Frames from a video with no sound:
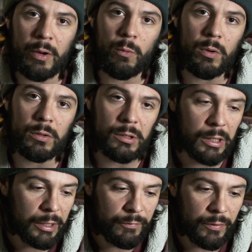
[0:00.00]
I want to
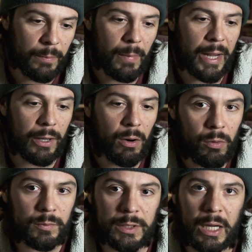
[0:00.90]
live in my
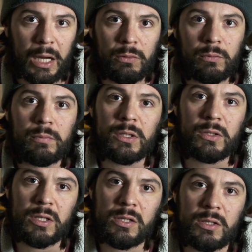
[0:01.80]
hometown
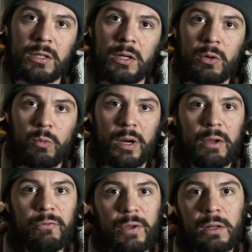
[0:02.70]
because it's where
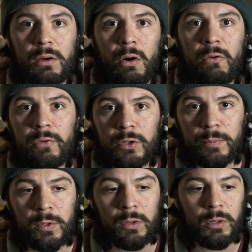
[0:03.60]
I feel
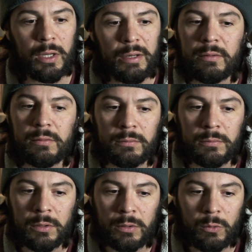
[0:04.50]
comfortable
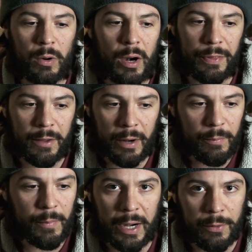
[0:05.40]
and where there are
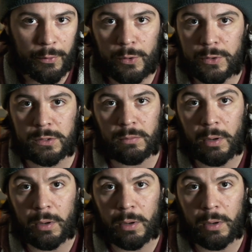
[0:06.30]
my roots.